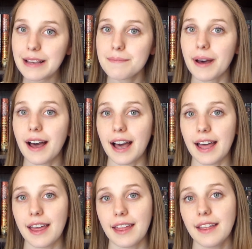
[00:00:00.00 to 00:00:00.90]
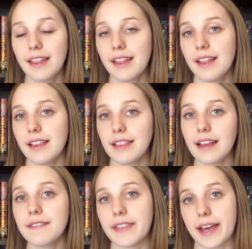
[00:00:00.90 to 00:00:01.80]
But I
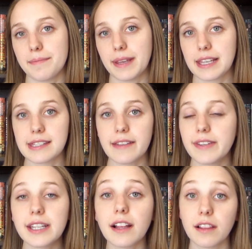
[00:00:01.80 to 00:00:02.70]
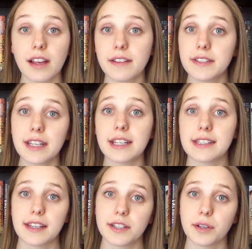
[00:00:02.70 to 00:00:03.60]
love that because they've done a lot of
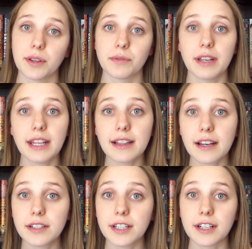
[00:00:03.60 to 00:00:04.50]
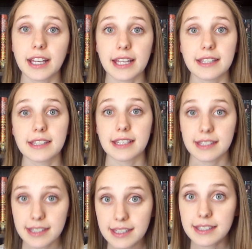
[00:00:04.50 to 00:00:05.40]
studies that show that reading aloud to your kids
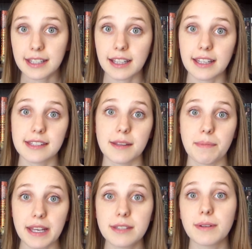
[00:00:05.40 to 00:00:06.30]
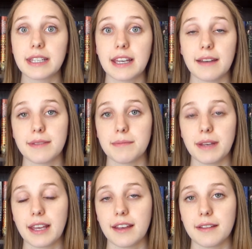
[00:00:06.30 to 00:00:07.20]
consistently is the best way to help them
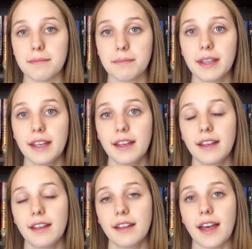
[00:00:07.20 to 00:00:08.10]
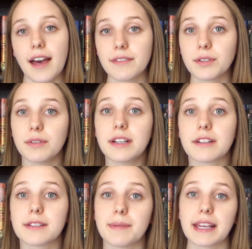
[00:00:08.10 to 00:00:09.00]
become avid
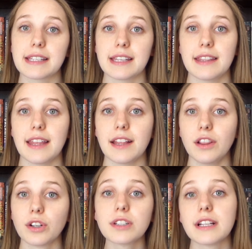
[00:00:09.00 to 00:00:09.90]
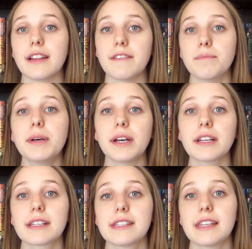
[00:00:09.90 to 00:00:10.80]
readers, because they learn to love
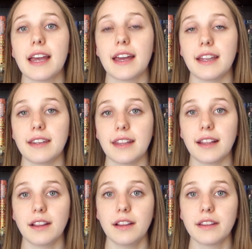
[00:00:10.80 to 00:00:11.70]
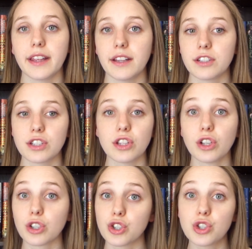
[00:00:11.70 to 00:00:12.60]
books, and they just
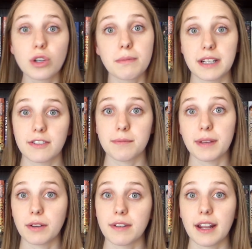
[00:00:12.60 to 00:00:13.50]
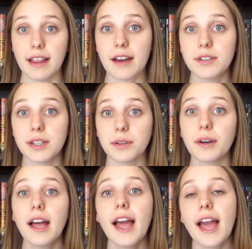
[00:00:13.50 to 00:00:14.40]
learn so much from being read aloud to,
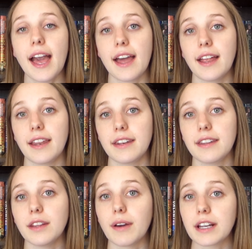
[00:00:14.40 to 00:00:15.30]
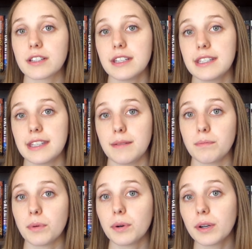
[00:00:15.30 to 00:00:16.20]
and you actually see
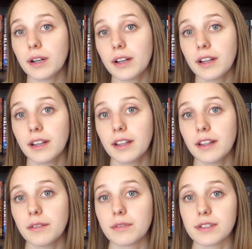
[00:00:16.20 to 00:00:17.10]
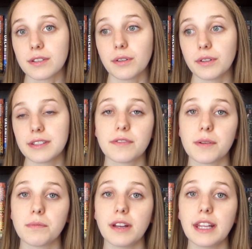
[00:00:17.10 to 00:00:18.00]
more results
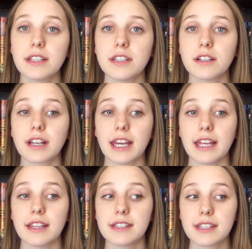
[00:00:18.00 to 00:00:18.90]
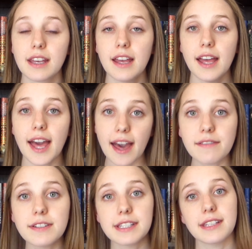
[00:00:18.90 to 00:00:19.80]
from reading to your kids
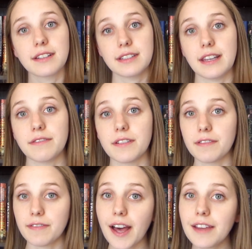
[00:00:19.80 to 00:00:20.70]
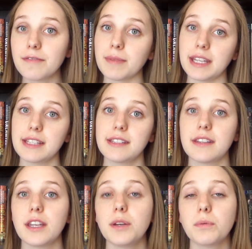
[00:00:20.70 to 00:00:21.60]
every single day for 5 minutes
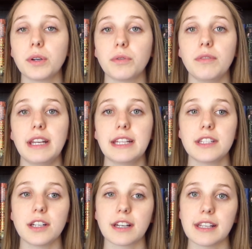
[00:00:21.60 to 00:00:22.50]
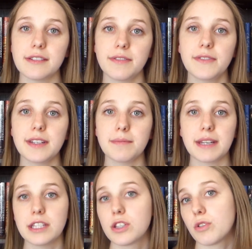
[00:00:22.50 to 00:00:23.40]
than you would reading to your kids 15
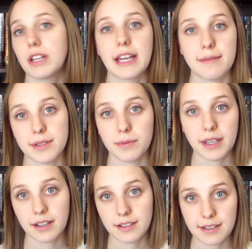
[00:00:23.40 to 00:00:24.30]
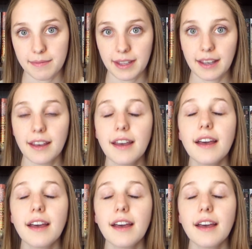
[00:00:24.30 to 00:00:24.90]
minutes 3 times a week or something.